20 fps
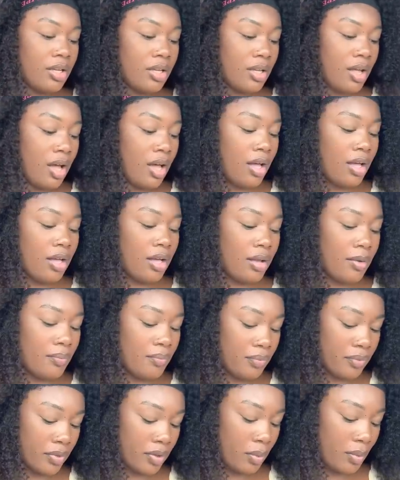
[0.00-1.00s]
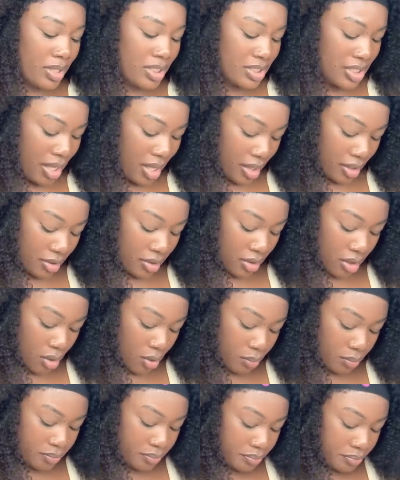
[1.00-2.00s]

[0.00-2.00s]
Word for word: uh what is that oh